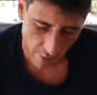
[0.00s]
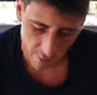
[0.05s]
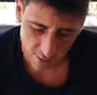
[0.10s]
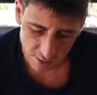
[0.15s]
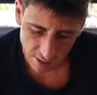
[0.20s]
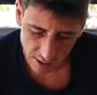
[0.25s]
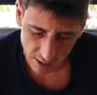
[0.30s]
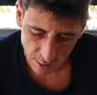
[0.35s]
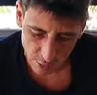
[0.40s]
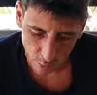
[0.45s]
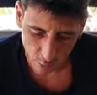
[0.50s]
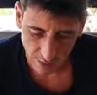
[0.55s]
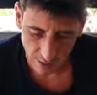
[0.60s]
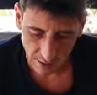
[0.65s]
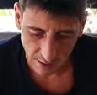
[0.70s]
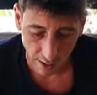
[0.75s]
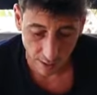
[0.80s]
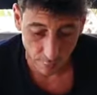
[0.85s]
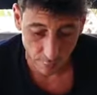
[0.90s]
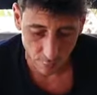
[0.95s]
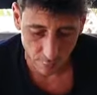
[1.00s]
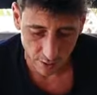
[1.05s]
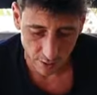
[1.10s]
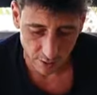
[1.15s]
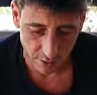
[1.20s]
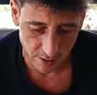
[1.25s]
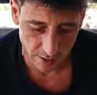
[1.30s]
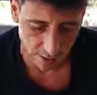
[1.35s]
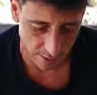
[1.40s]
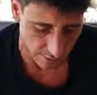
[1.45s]
now on ticket three. I
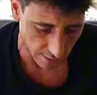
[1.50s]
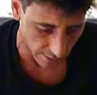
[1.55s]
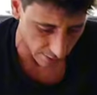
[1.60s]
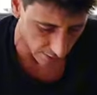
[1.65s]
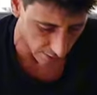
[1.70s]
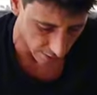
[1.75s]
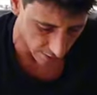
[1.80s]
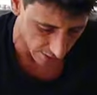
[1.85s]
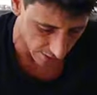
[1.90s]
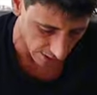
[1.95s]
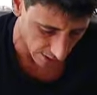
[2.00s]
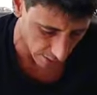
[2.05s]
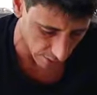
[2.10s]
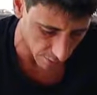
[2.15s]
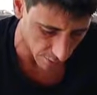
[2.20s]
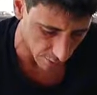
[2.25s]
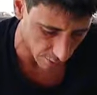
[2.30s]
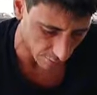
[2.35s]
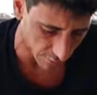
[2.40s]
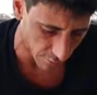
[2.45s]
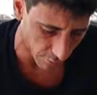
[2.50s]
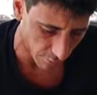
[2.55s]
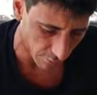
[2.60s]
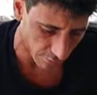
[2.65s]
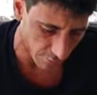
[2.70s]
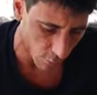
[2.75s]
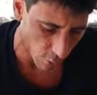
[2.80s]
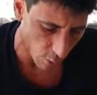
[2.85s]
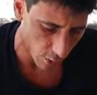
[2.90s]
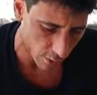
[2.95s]
really think this ticket's beautiful.
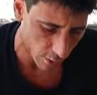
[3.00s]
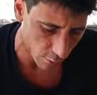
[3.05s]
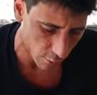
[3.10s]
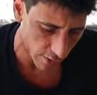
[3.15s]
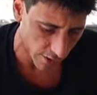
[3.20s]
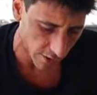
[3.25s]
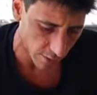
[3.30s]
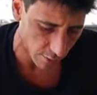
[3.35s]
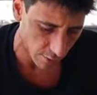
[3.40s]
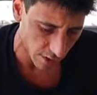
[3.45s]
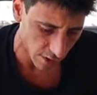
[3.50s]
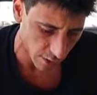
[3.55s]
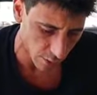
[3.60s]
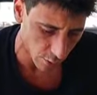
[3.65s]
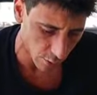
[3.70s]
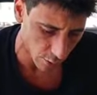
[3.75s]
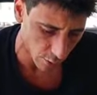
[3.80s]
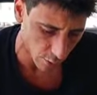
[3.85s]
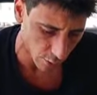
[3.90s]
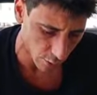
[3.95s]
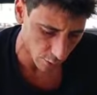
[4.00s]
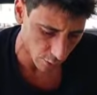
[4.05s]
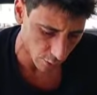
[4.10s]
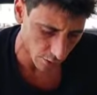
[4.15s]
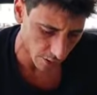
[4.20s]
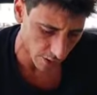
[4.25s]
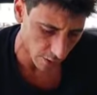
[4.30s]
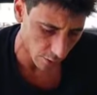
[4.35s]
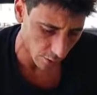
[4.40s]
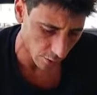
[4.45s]
Four, 23, 2,
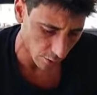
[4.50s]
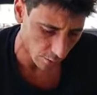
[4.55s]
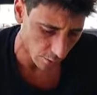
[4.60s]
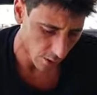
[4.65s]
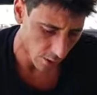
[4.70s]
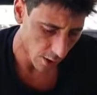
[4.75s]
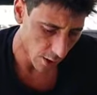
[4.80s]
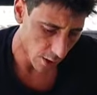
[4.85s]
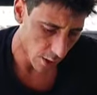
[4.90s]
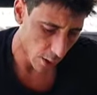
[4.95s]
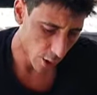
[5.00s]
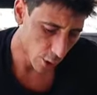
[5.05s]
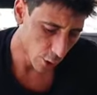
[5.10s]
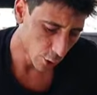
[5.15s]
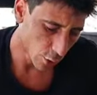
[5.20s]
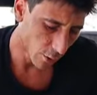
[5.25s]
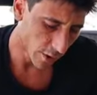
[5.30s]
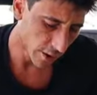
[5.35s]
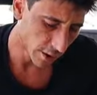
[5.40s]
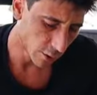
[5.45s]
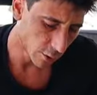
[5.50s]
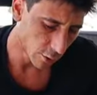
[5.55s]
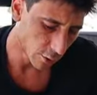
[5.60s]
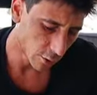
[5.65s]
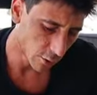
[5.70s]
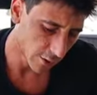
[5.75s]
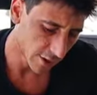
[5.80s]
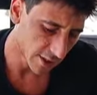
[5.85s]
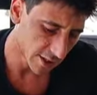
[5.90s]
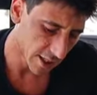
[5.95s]
32,
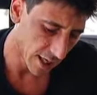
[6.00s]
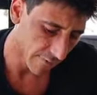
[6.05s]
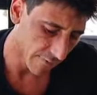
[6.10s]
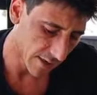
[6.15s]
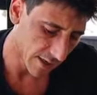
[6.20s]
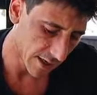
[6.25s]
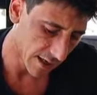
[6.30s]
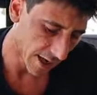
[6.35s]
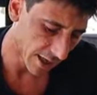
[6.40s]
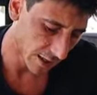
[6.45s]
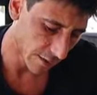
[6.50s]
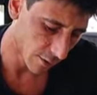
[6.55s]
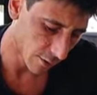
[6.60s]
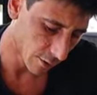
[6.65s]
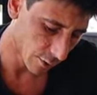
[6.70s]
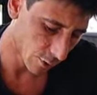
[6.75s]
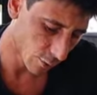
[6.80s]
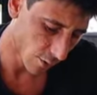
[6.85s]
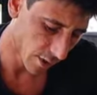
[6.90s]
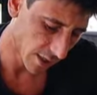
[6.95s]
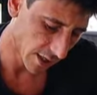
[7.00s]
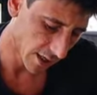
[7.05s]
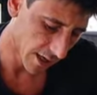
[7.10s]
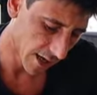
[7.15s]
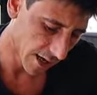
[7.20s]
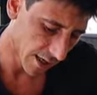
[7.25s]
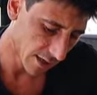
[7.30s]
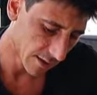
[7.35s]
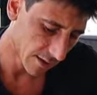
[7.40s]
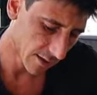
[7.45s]
22, 37, niner,
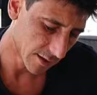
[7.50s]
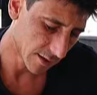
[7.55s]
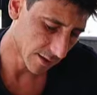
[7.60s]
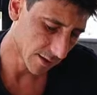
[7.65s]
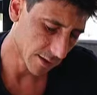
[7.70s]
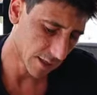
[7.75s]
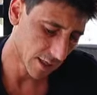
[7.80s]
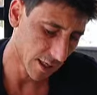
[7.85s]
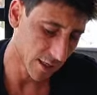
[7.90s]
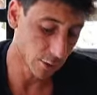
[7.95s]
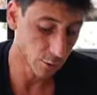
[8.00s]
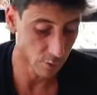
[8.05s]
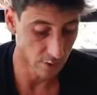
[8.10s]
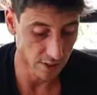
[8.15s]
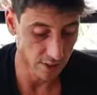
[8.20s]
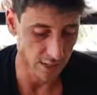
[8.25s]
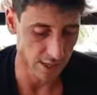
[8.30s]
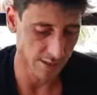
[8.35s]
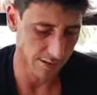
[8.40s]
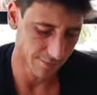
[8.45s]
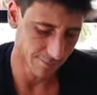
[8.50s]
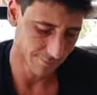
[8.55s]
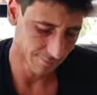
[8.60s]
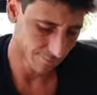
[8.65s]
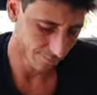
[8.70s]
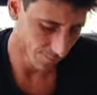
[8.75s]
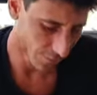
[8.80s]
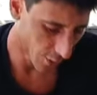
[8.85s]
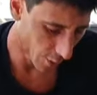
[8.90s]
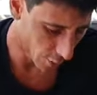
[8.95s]
29, and 29.
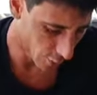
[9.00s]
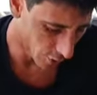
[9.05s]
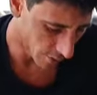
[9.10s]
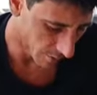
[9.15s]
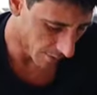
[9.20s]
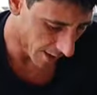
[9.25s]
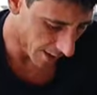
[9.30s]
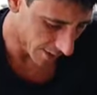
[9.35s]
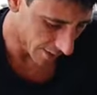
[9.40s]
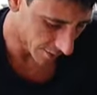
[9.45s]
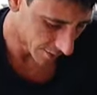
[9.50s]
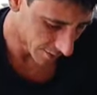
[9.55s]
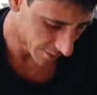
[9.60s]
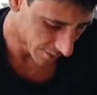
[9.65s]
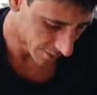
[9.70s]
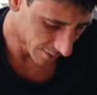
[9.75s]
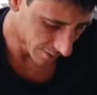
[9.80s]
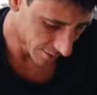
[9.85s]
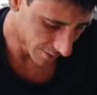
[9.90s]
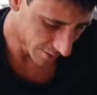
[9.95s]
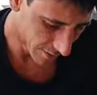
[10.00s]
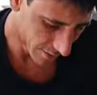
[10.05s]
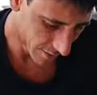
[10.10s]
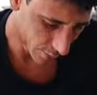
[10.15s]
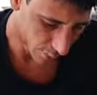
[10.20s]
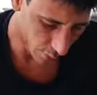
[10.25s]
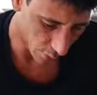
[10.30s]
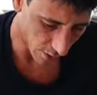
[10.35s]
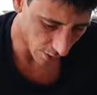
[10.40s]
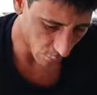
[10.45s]
100 bucks,
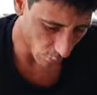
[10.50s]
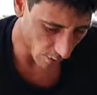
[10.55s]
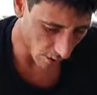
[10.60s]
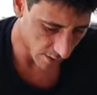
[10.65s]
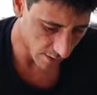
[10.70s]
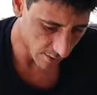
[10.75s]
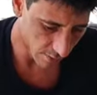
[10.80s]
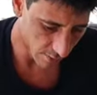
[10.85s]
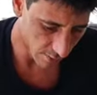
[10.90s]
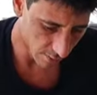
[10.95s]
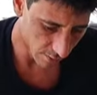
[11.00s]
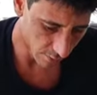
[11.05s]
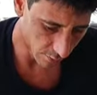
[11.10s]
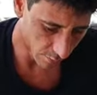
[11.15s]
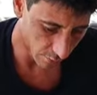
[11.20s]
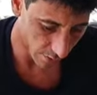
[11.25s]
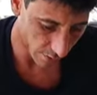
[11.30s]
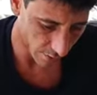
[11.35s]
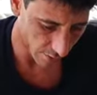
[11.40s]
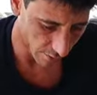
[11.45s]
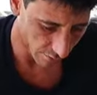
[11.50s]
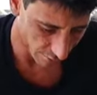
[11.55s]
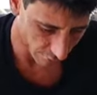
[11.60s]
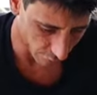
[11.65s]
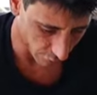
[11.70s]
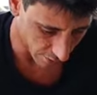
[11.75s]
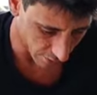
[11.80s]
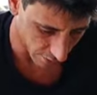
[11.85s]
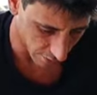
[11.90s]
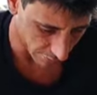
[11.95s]
31, one
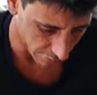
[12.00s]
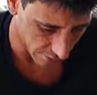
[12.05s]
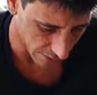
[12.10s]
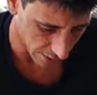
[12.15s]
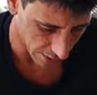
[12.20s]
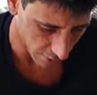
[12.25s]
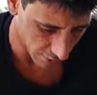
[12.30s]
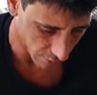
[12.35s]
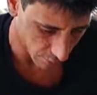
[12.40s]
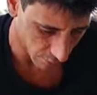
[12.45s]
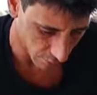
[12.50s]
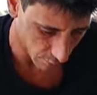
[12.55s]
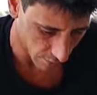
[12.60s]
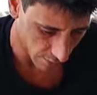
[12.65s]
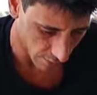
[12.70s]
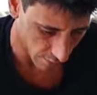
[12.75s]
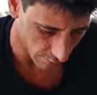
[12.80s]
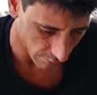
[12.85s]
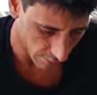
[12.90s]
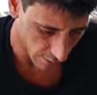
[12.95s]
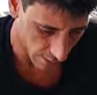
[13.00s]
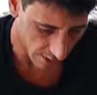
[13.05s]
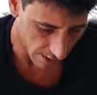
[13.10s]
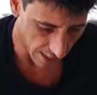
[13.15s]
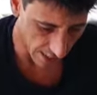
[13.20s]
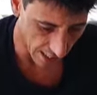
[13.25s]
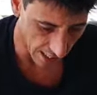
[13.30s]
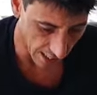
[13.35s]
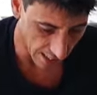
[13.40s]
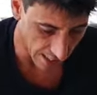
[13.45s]
off, one off, man. It's always one off.
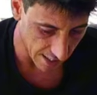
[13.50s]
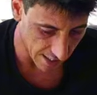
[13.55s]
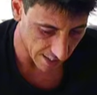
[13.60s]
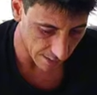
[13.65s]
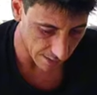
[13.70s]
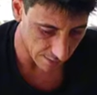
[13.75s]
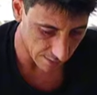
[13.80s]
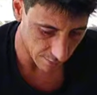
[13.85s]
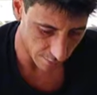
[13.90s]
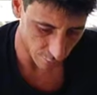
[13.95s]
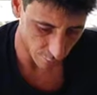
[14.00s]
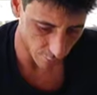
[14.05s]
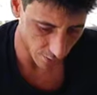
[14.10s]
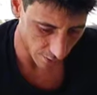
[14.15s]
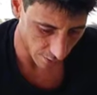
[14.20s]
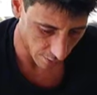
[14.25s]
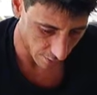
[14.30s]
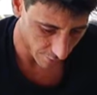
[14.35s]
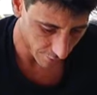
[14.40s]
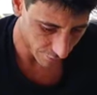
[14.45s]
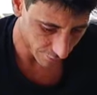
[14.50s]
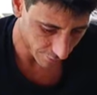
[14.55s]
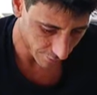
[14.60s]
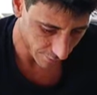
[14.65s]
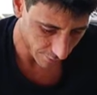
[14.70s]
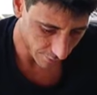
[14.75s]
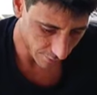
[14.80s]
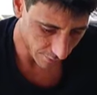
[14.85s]
Eight, one off.